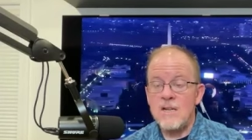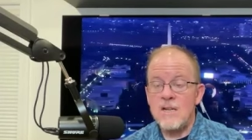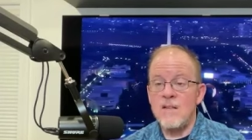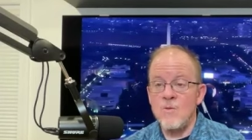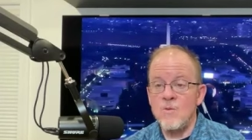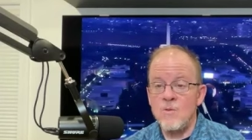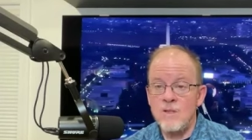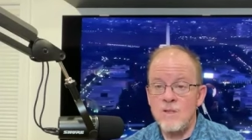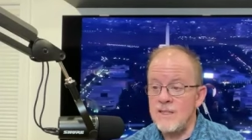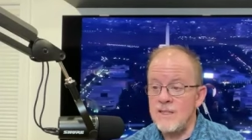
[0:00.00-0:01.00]
that
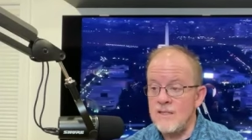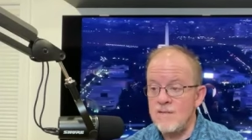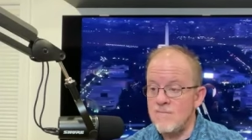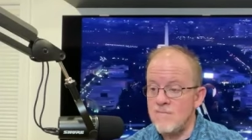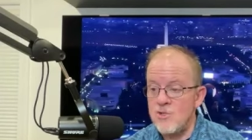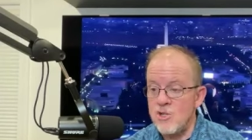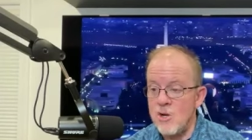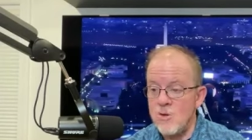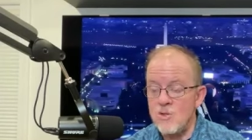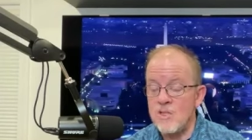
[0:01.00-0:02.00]
really
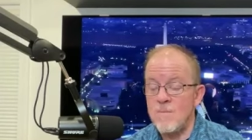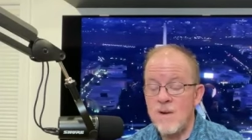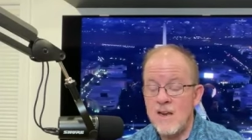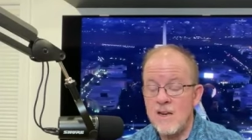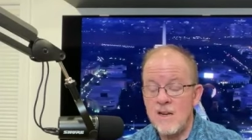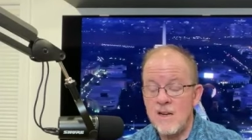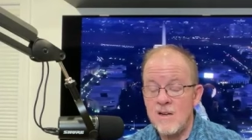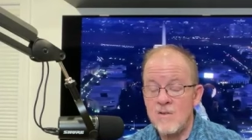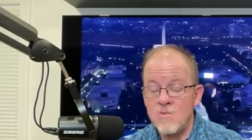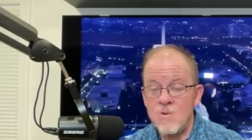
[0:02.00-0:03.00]
chose to make
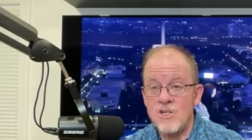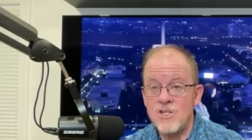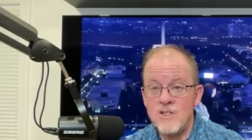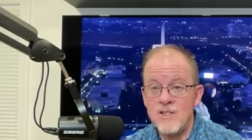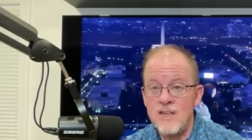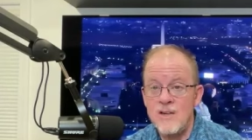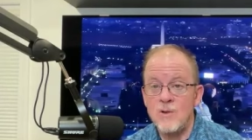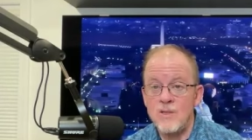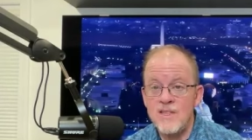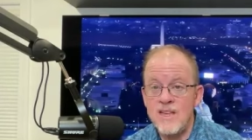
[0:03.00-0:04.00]
uh, Russia
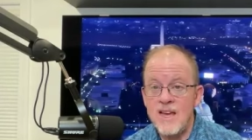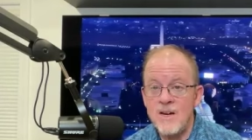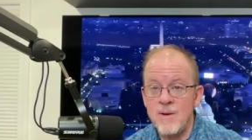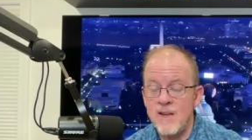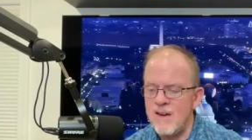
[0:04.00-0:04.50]
evil and the enemy.